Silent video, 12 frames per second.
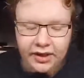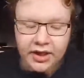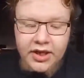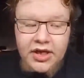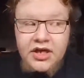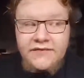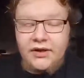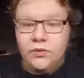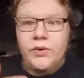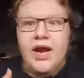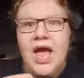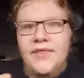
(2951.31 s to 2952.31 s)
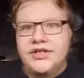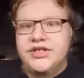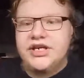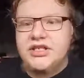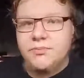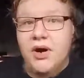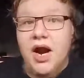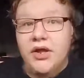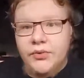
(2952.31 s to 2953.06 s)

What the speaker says: In fact, when we had the chickens prior,